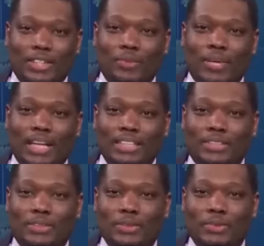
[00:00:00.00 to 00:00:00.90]
wallet
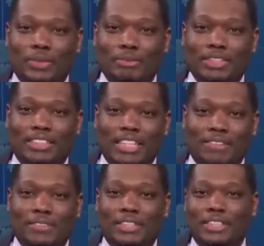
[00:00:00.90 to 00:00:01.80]
to a woman
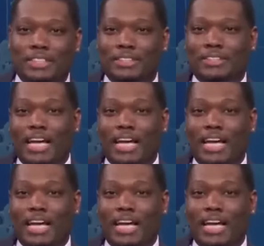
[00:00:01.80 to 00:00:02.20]
70 years